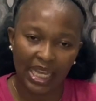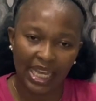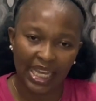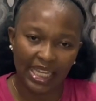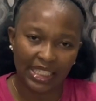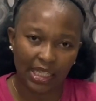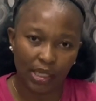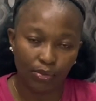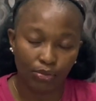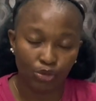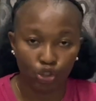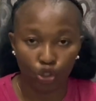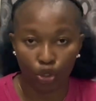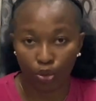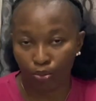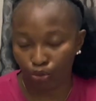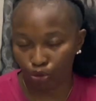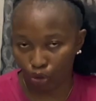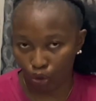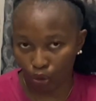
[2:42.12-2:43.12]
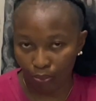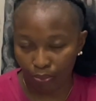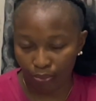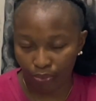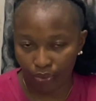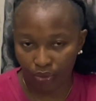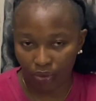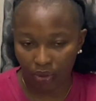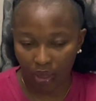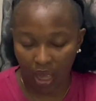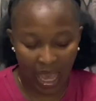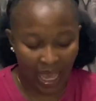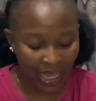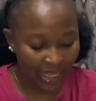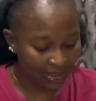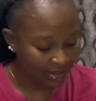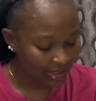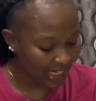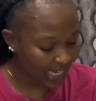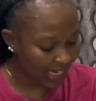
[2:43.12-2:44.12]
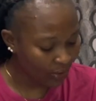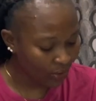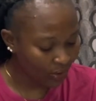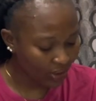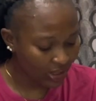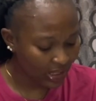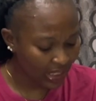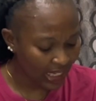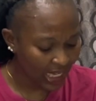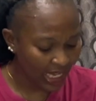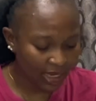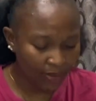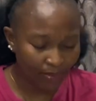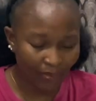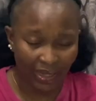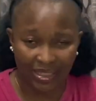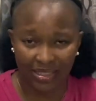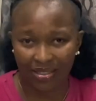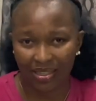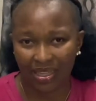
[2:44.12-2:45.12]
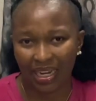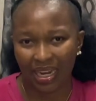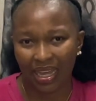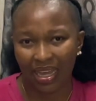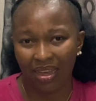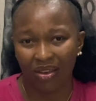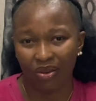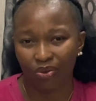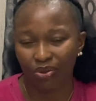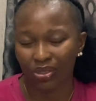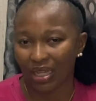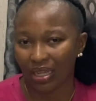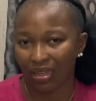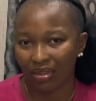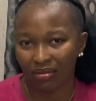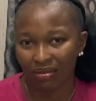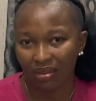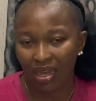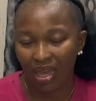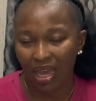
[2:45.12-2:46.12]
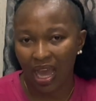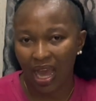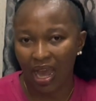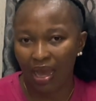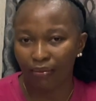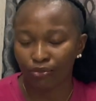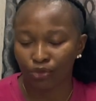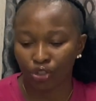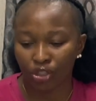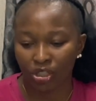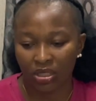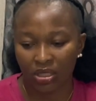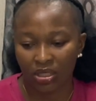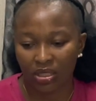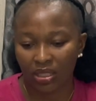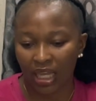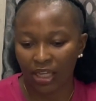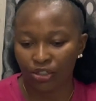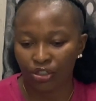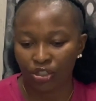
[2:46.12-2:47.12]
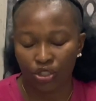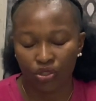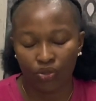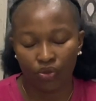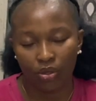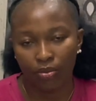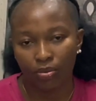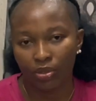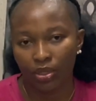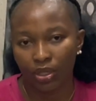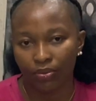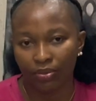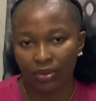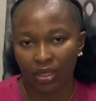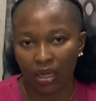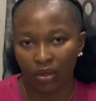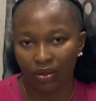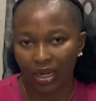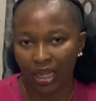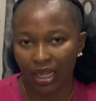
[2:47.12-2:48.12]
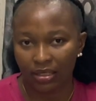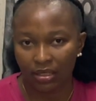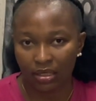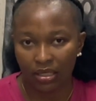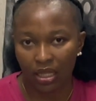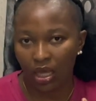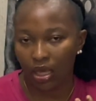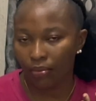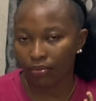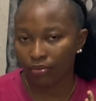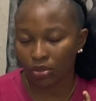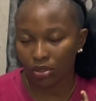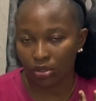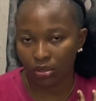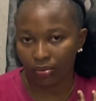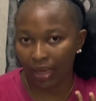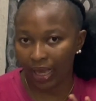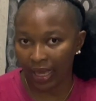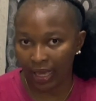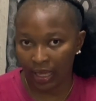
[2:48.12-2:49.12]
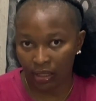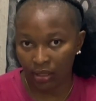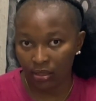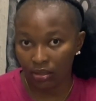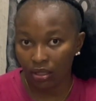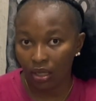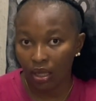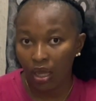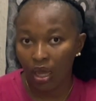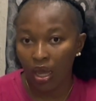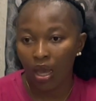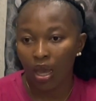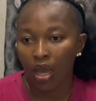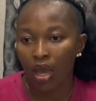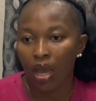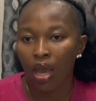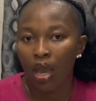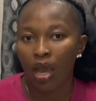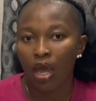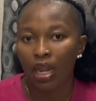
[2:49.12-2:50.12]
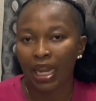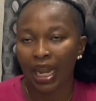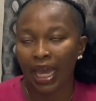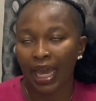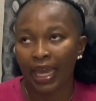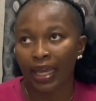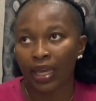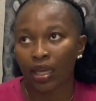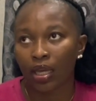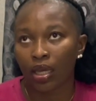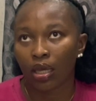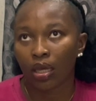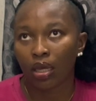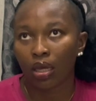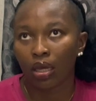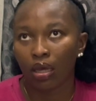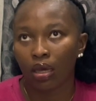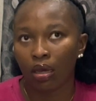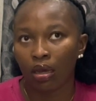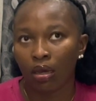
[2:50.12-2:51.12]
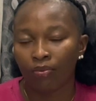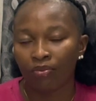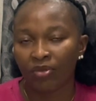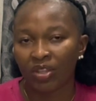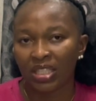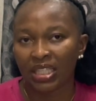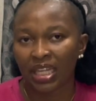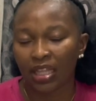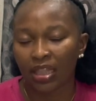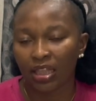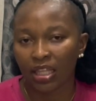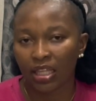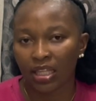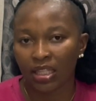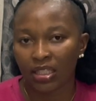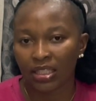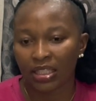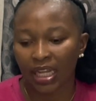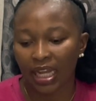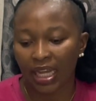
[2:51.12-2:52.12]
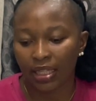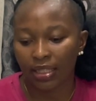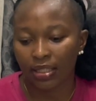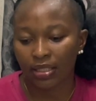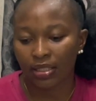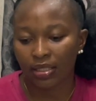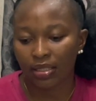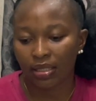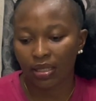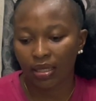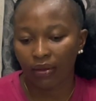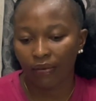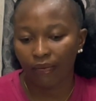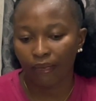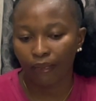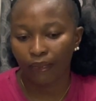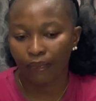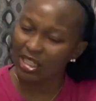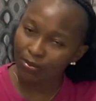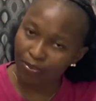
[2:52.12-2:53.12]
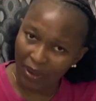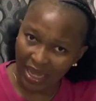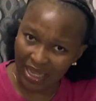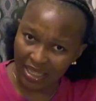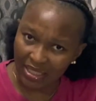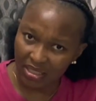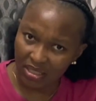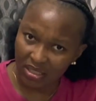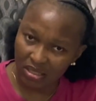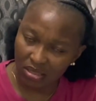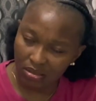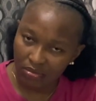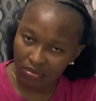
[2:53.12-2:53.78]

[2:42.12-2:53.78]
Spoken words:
get them jumbled up, and they are not in any particular order. I just scribbled them down as it came to my head. Like, these are things that in the past